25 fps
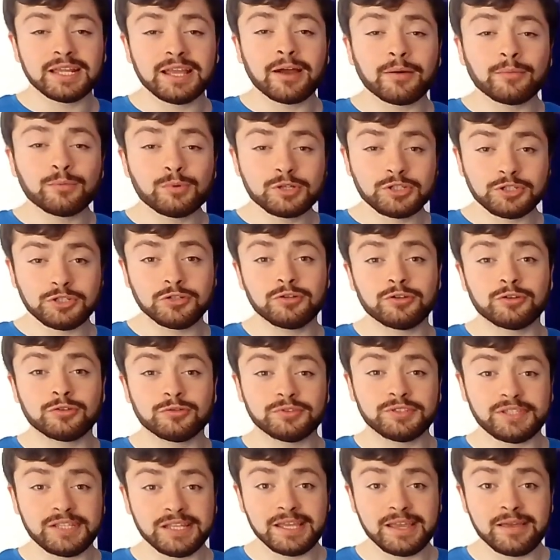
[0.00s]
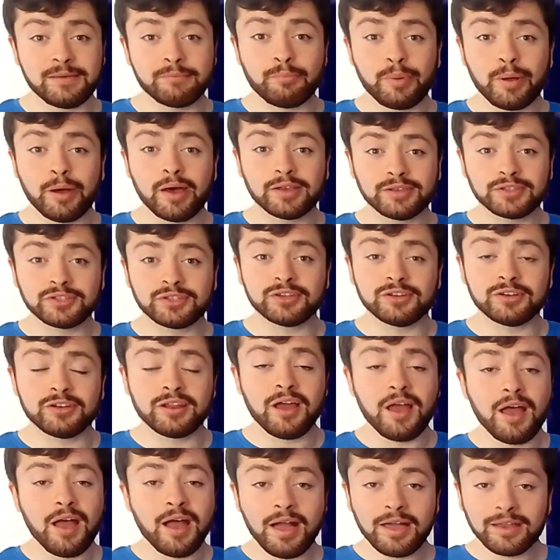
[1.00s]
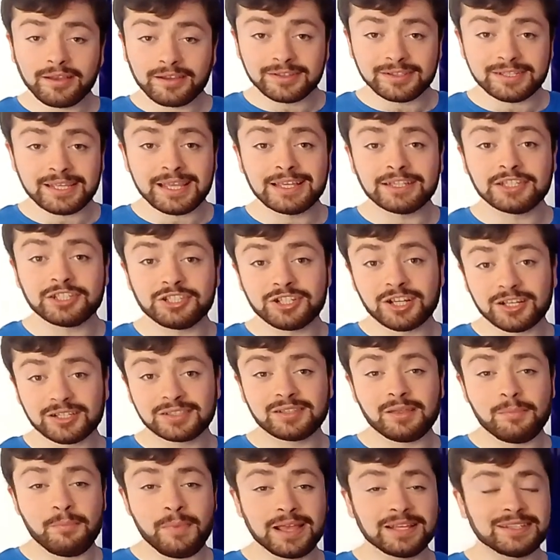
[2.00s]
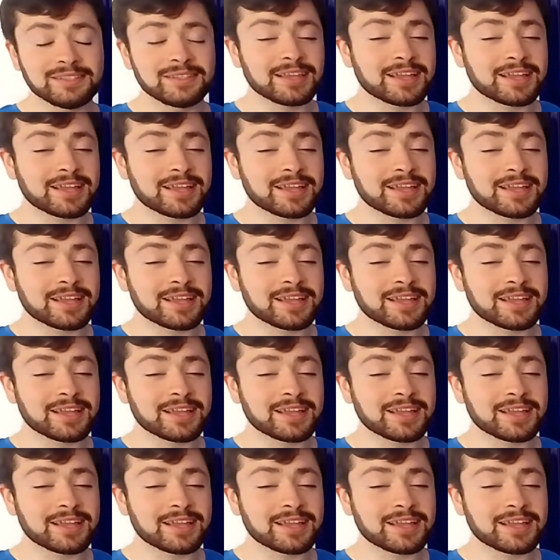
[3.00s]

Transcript: I wish you could all see it in person, because it is just amazing.